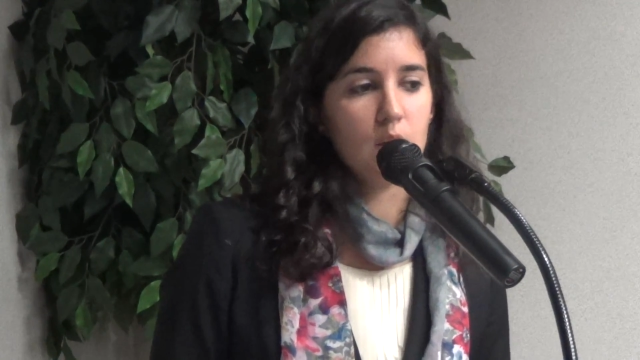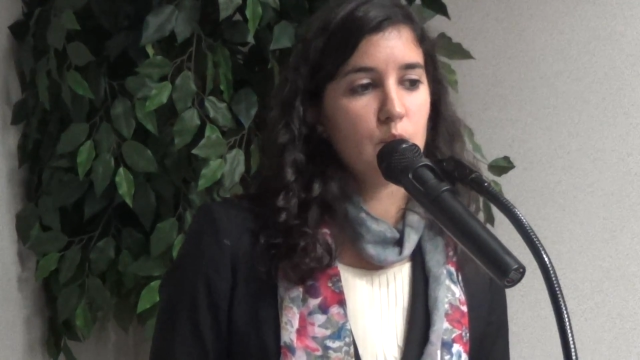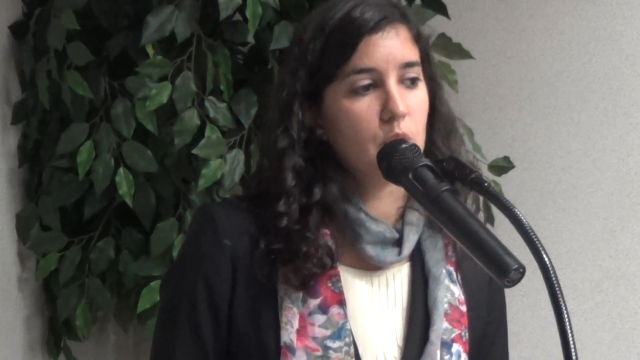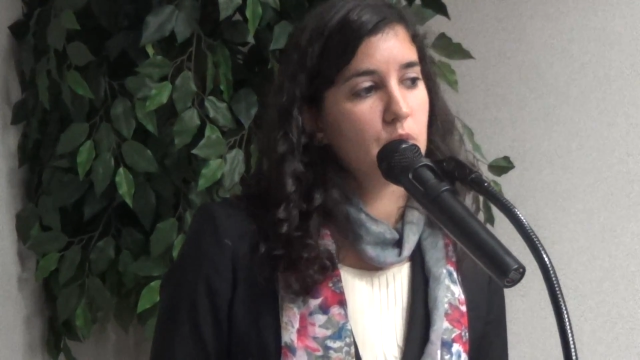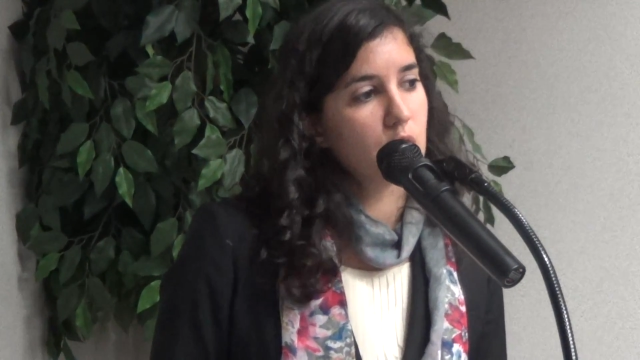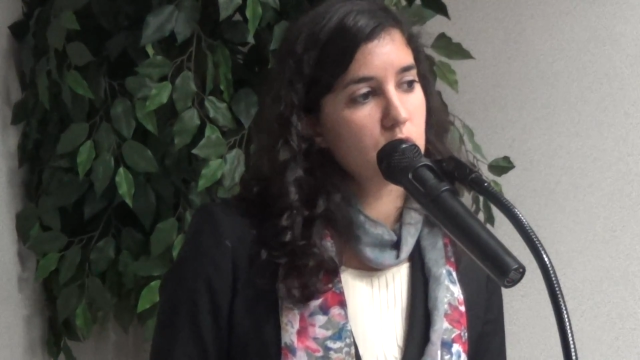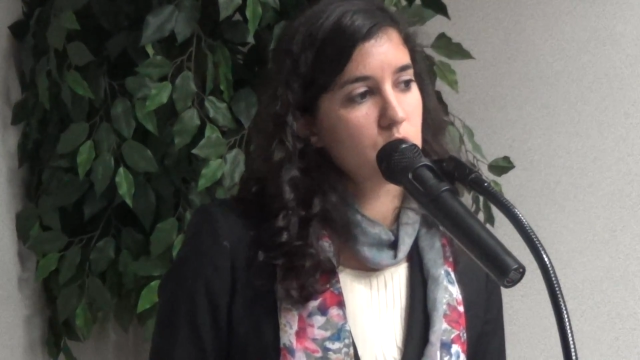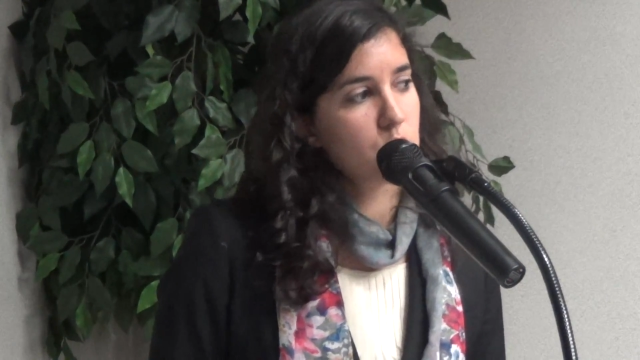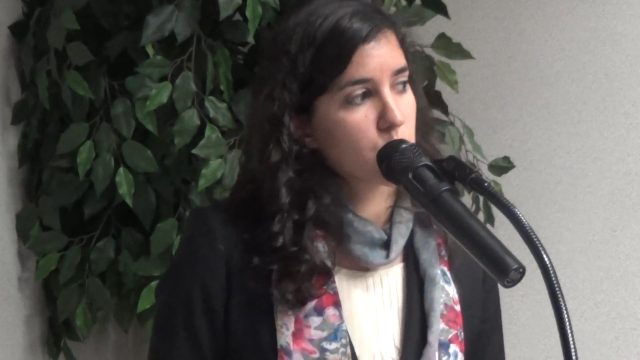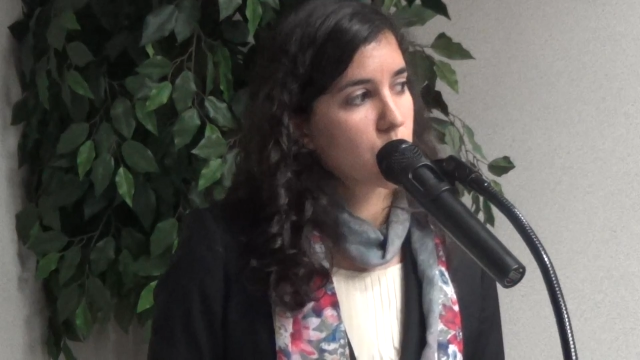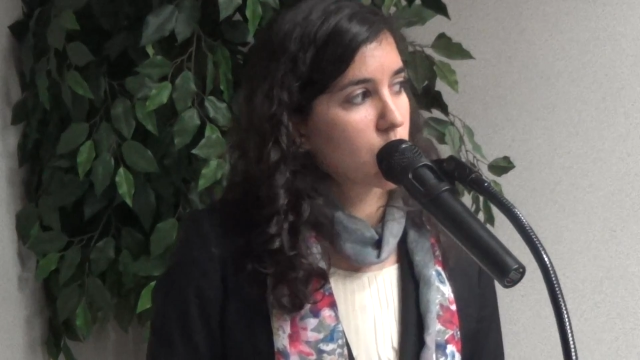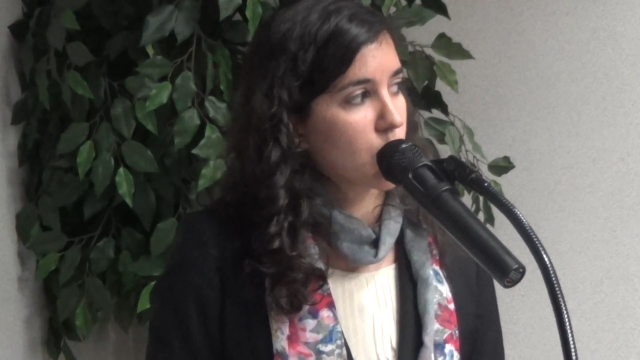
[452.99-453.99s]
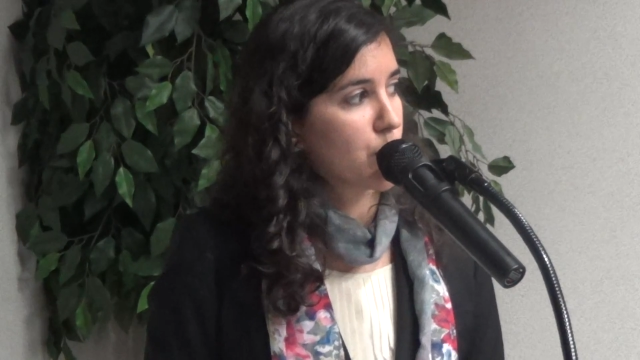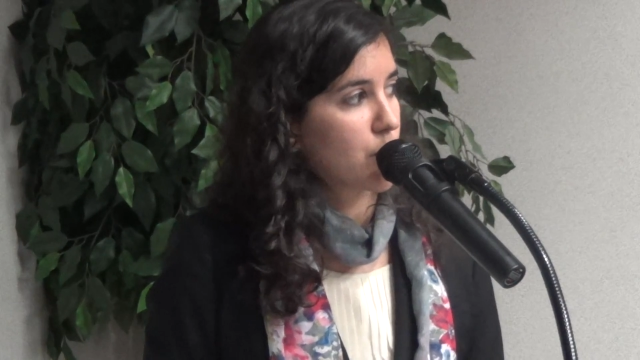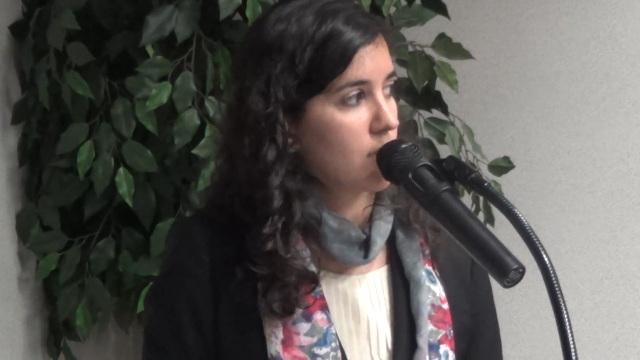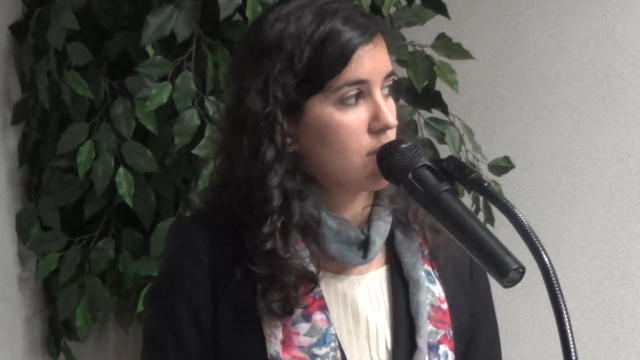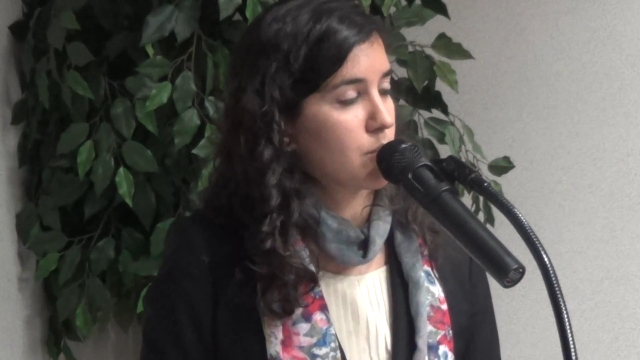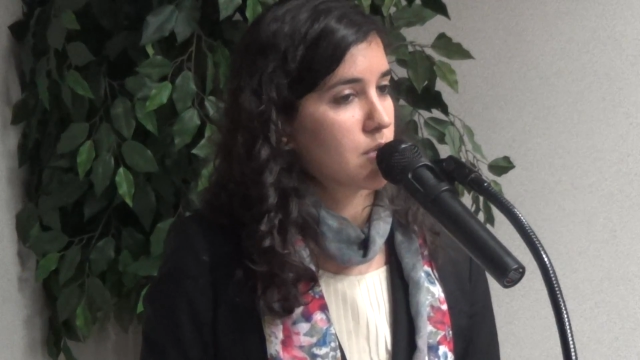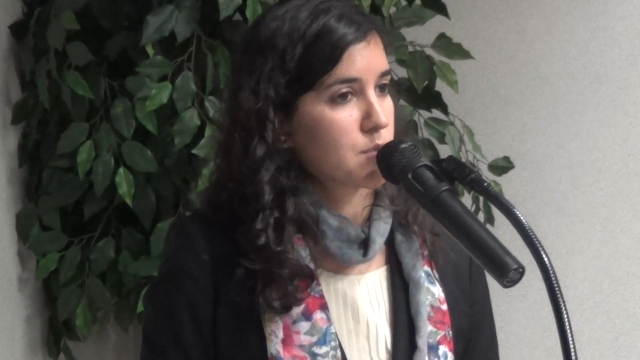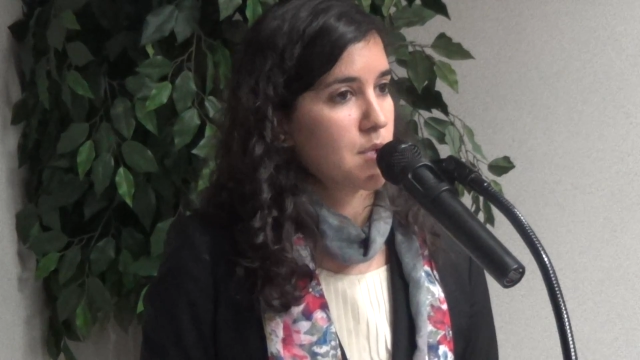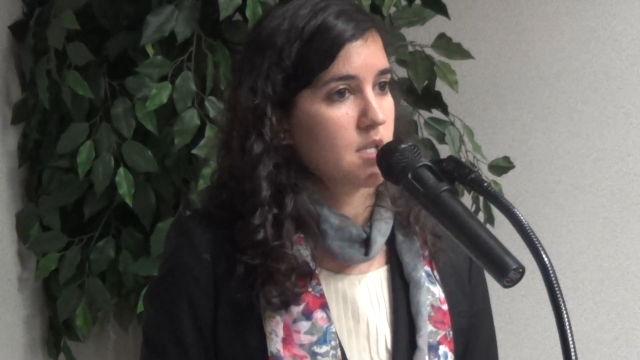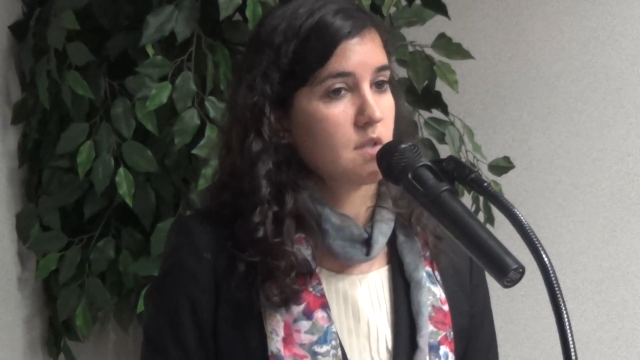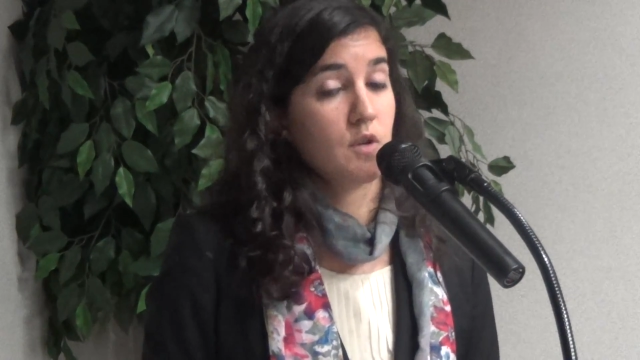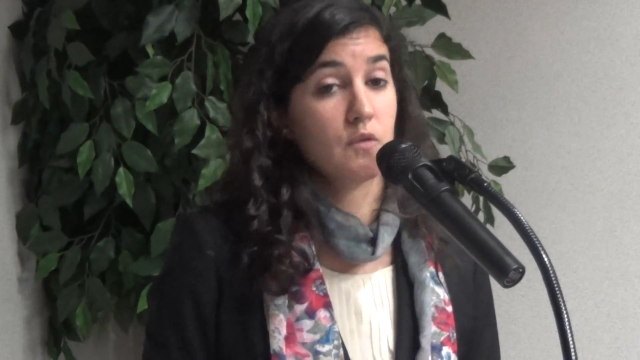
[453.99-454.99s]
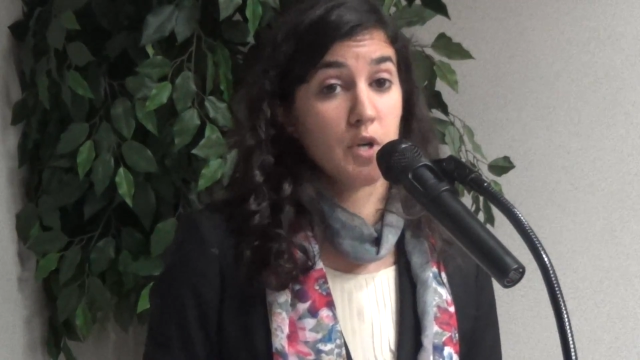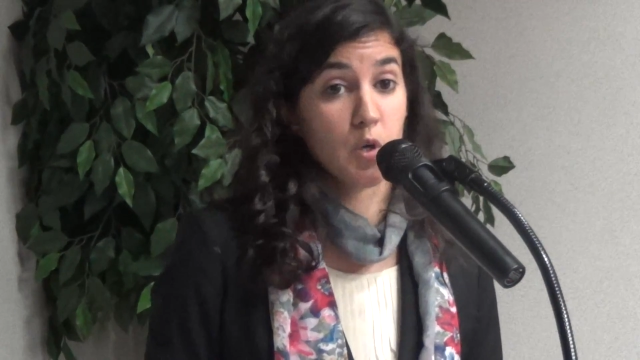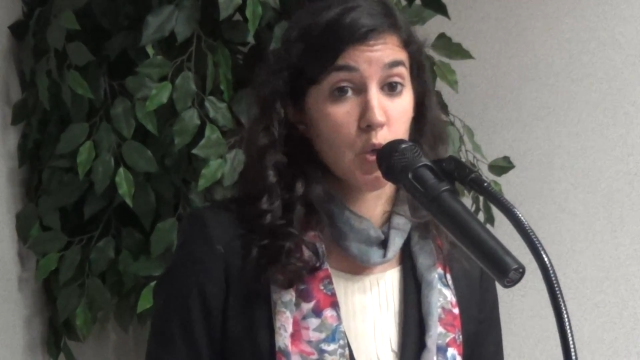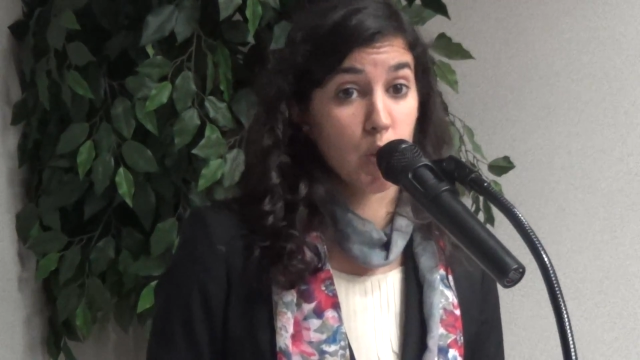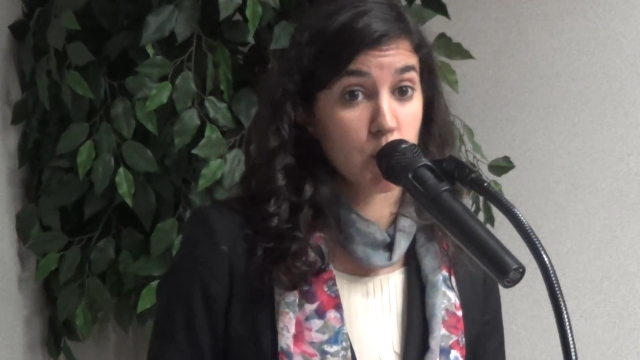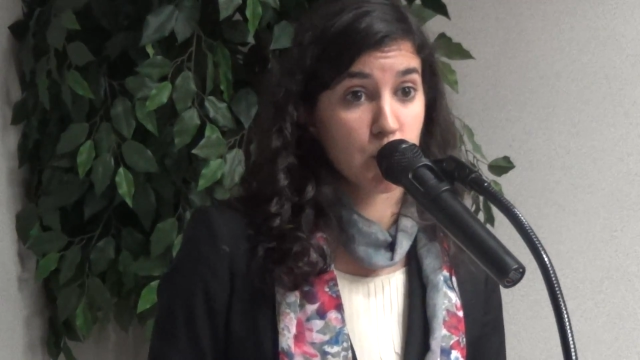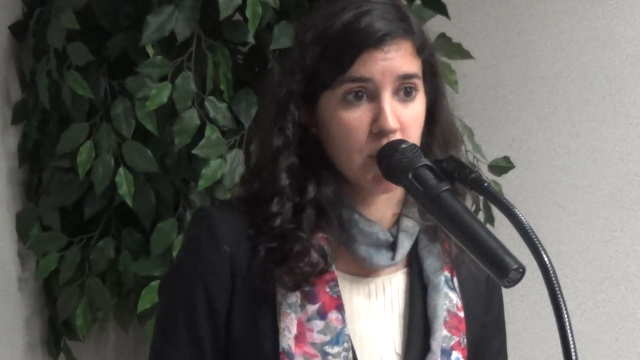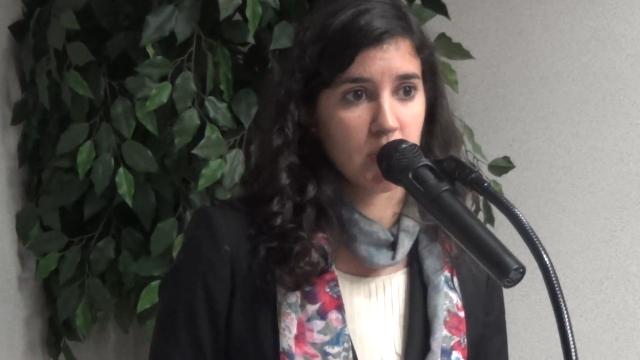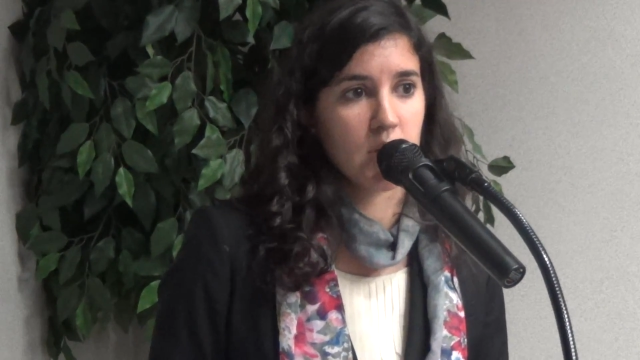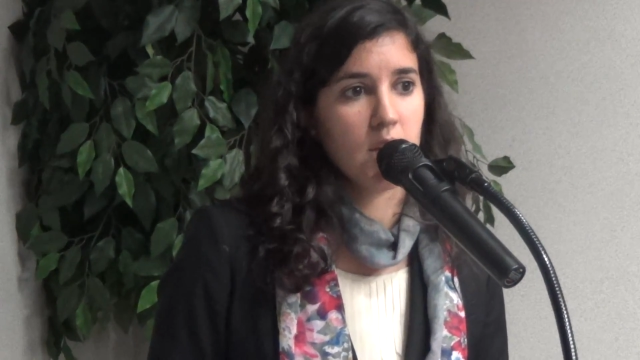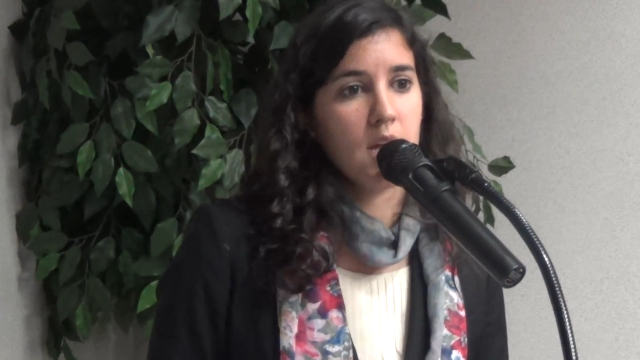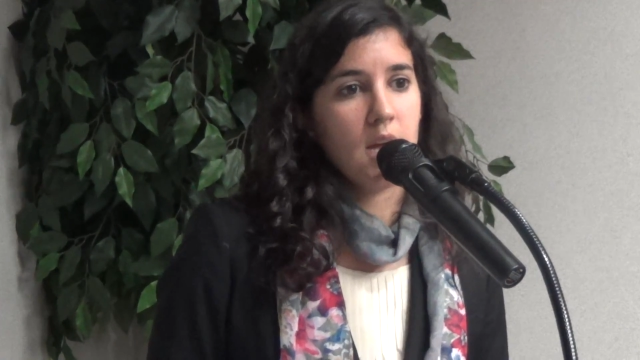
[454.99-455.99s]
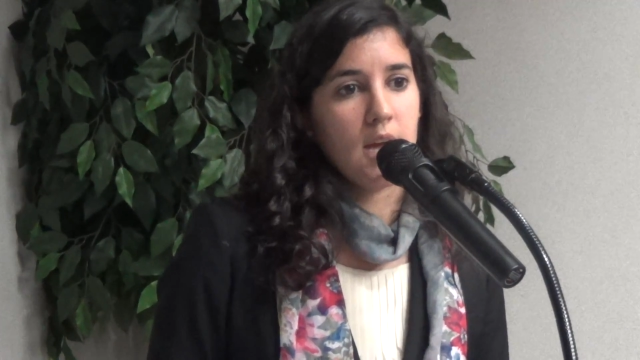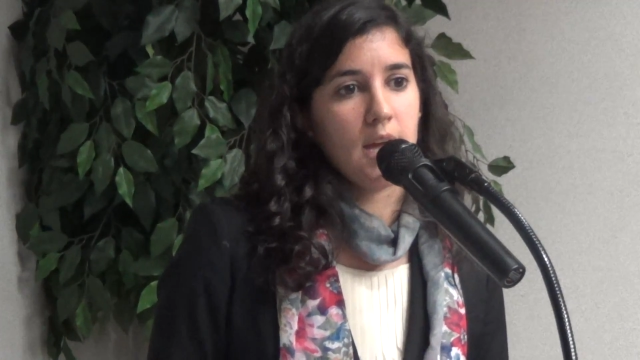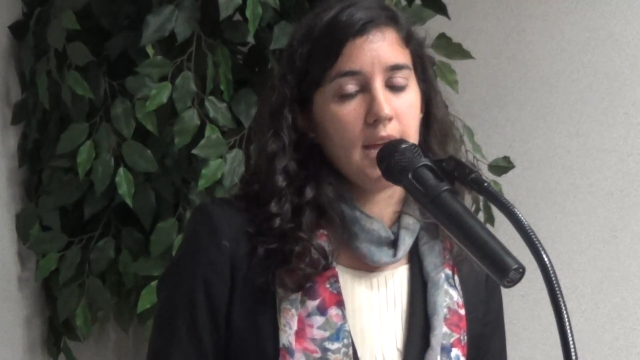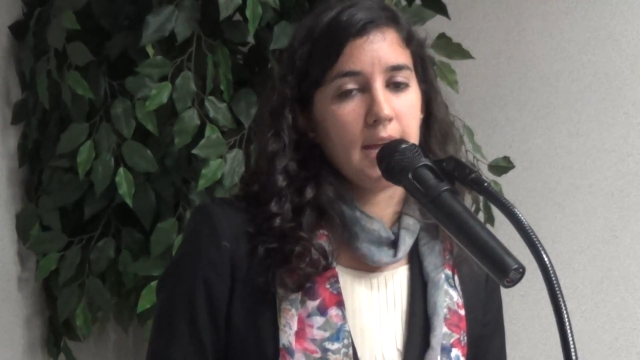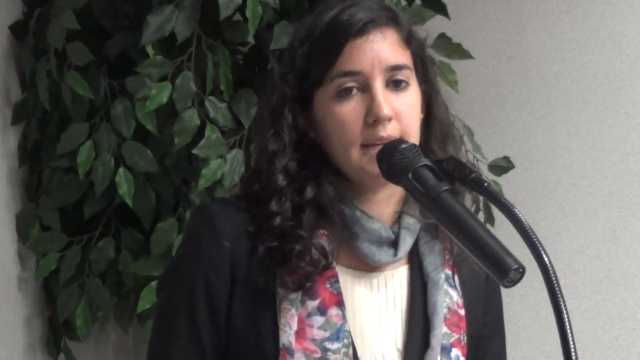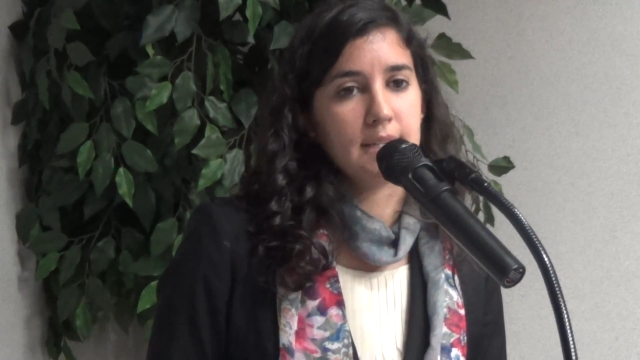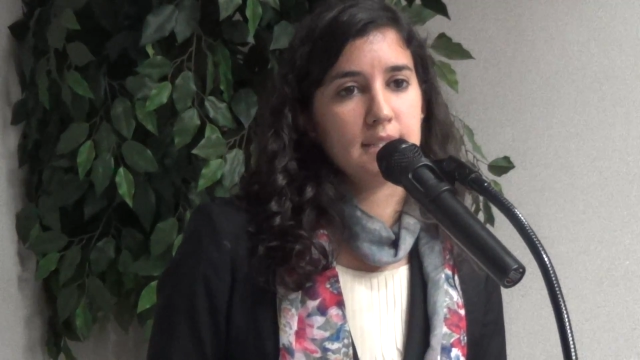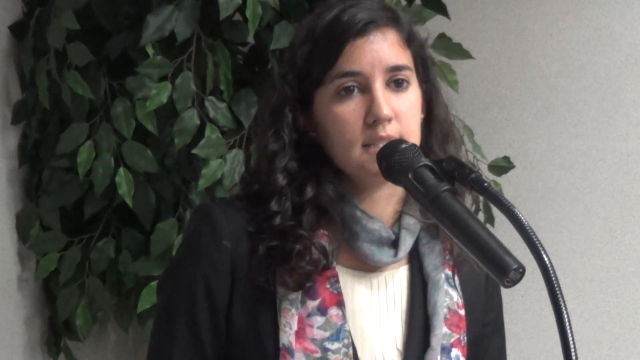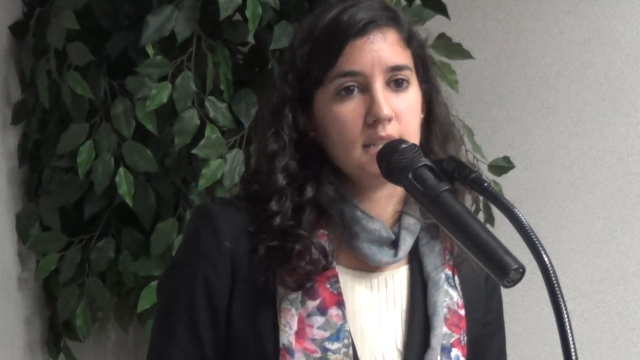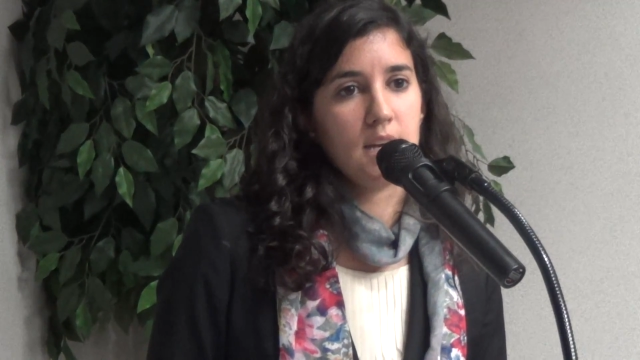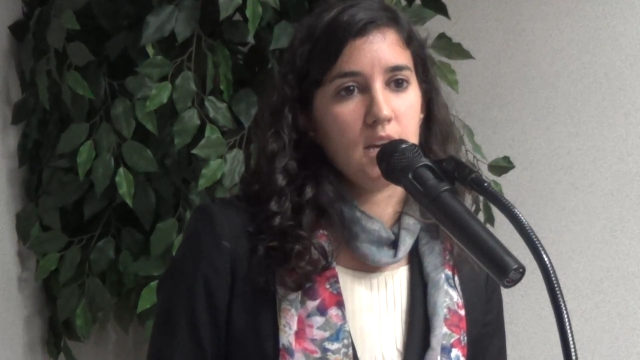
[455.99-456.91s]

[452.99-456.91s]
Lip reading: but we also do incorporate the perspective of recruitment. And